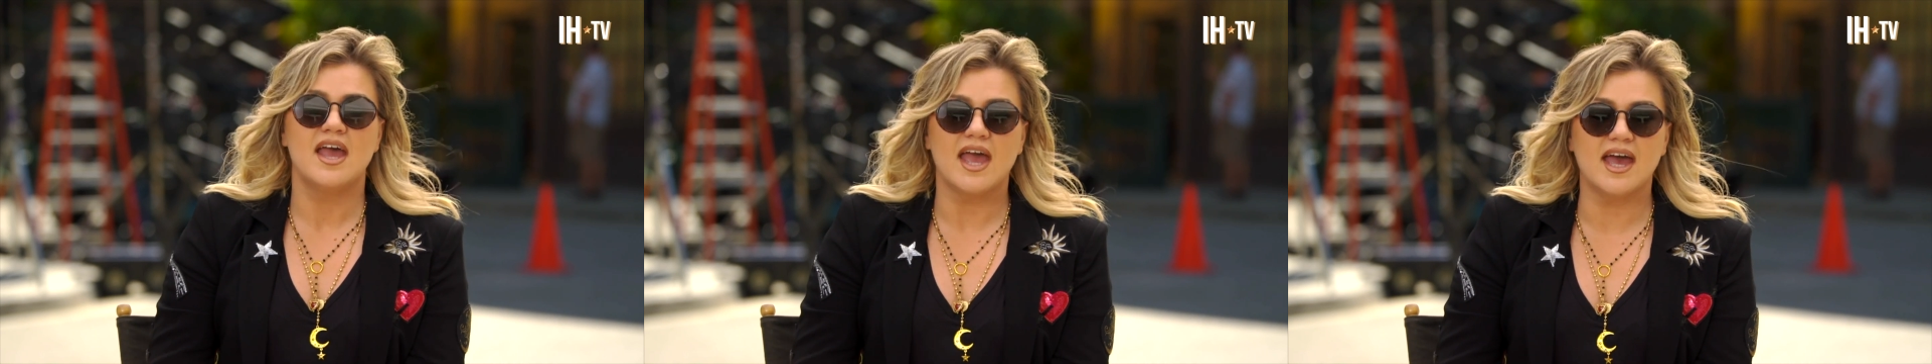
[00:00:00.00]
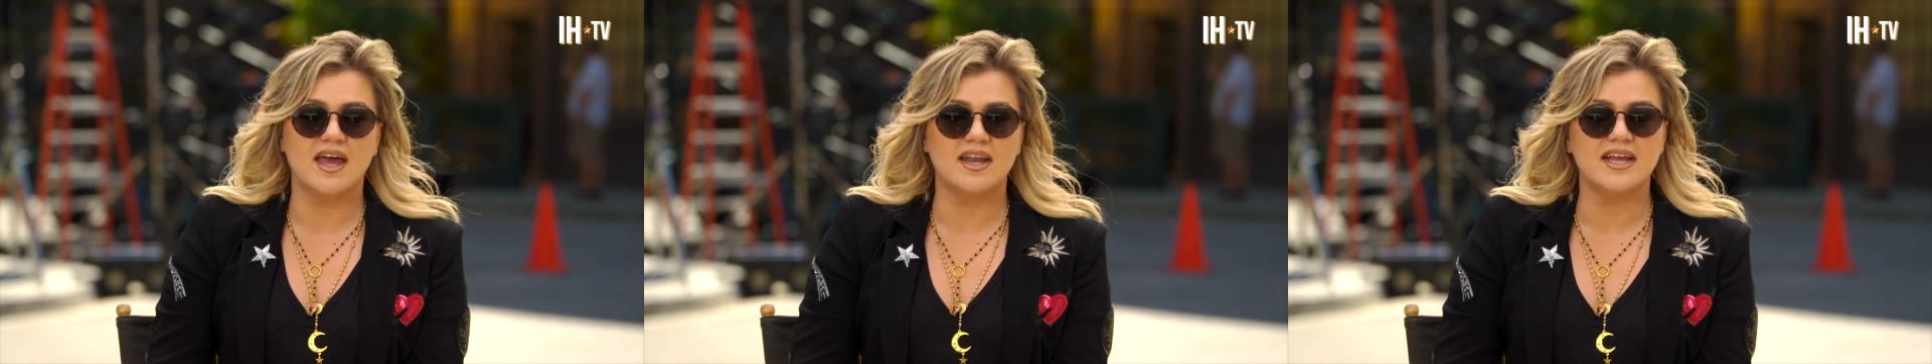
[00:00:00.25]

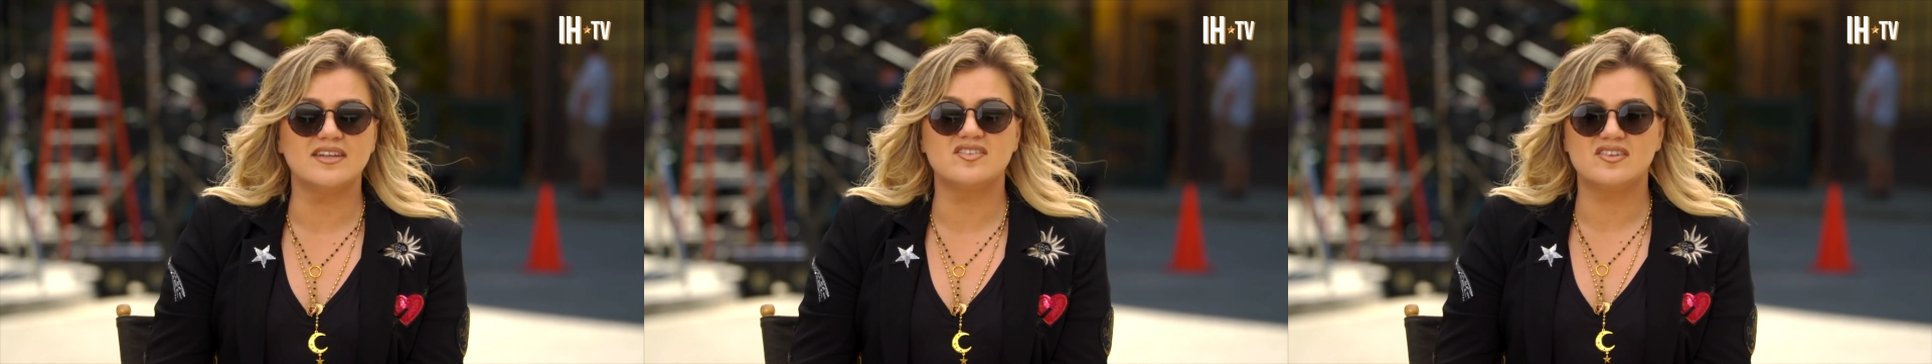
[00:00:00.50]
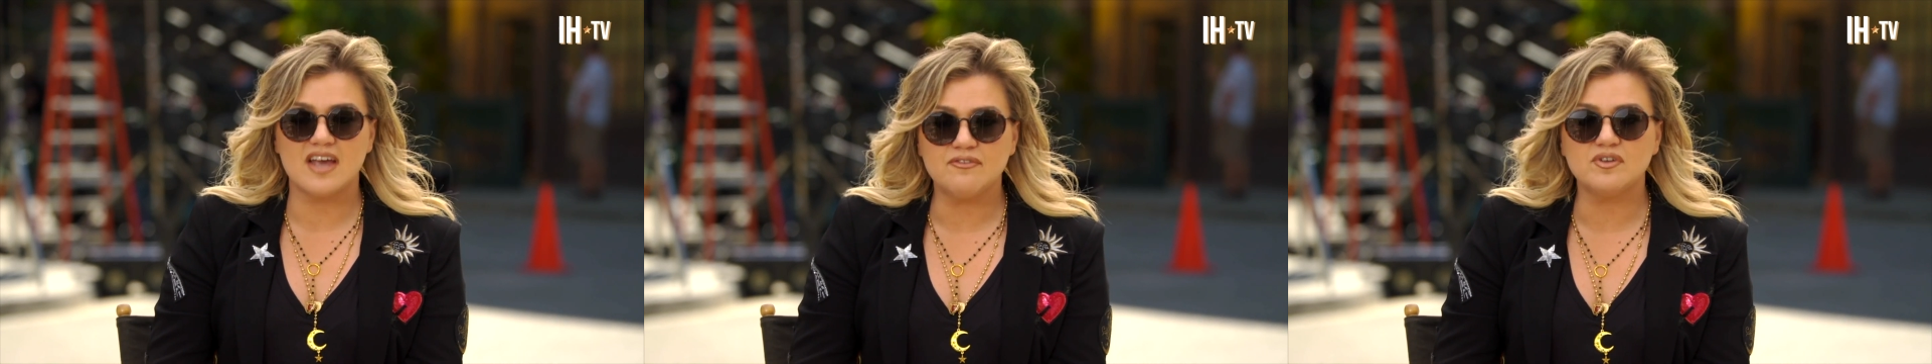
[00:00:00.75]
and it's
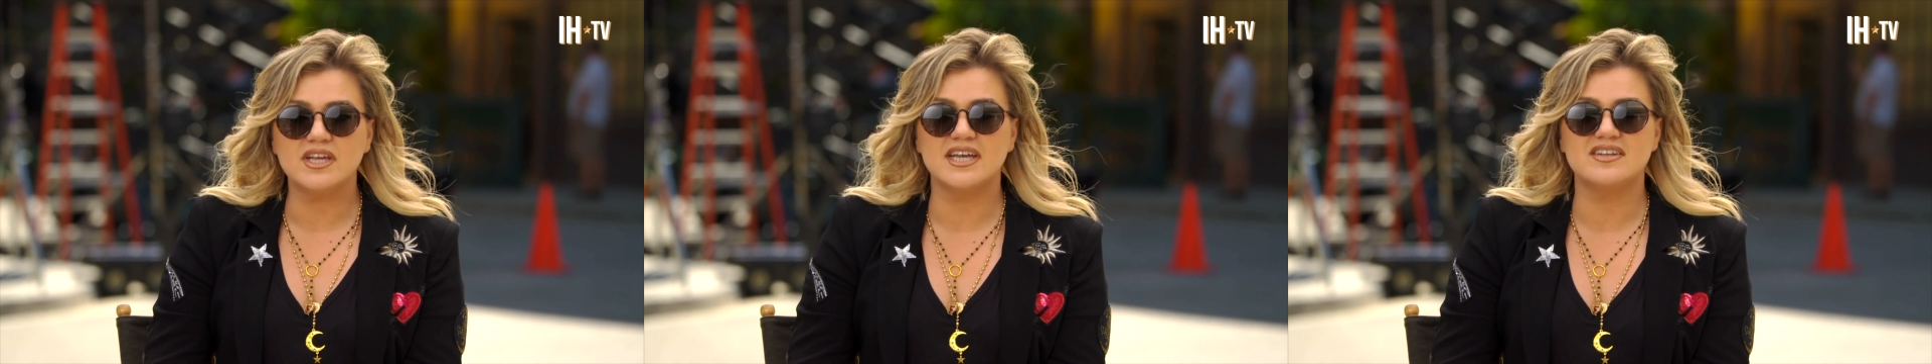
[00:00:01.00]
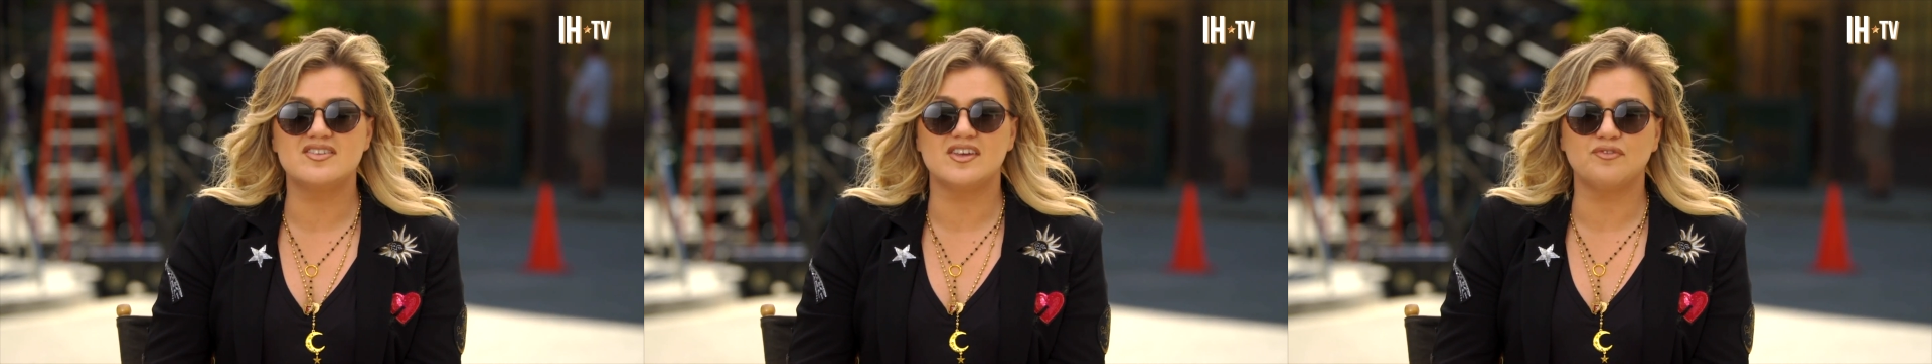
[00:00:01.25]
definitely
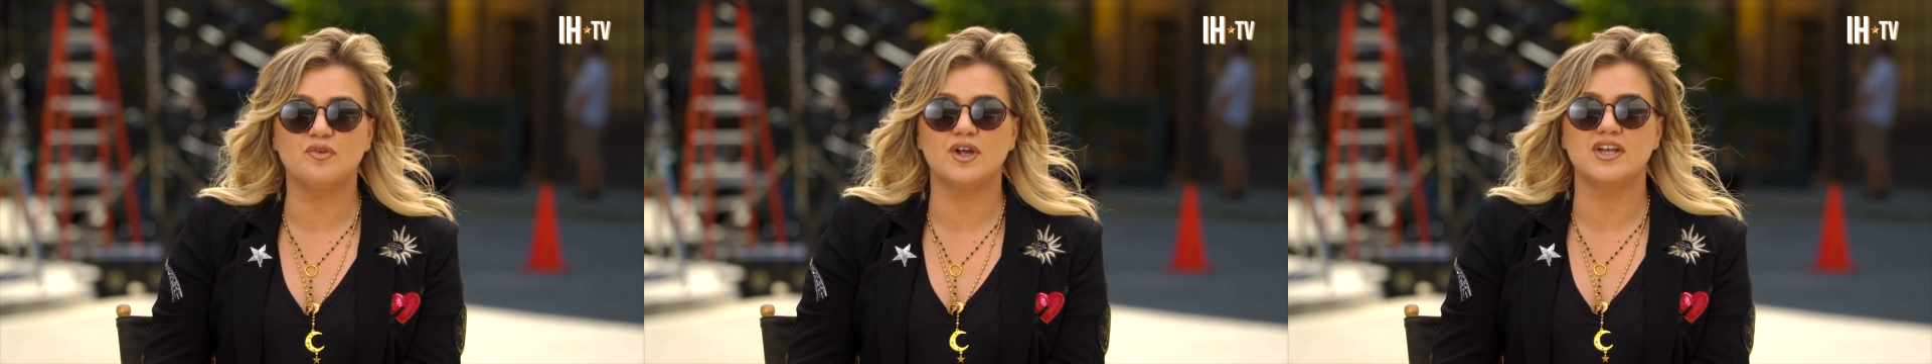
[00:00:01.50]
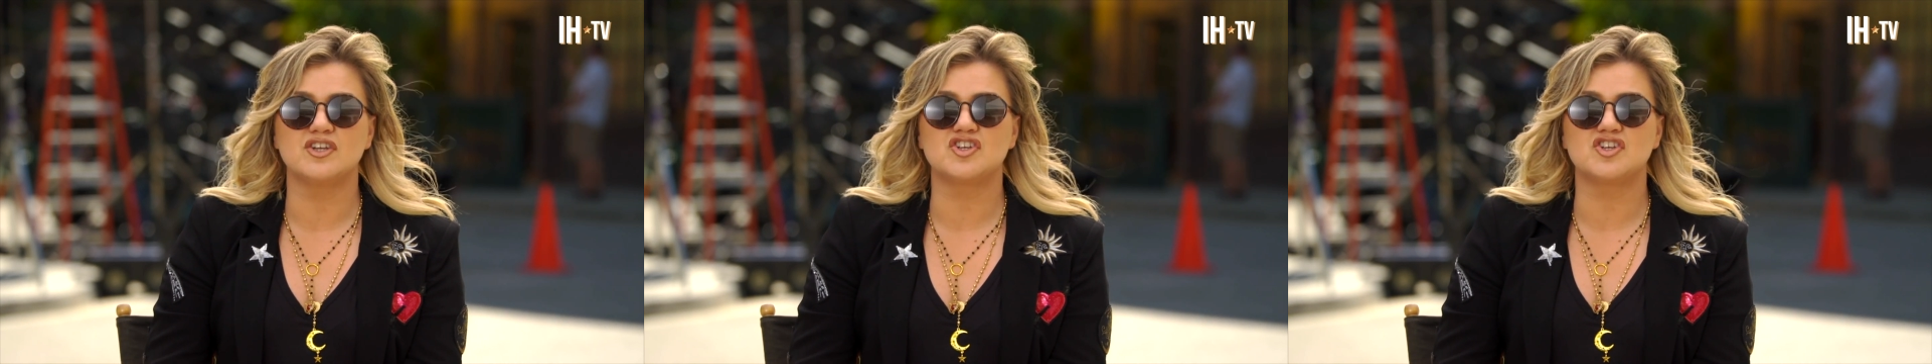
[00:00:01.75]
a different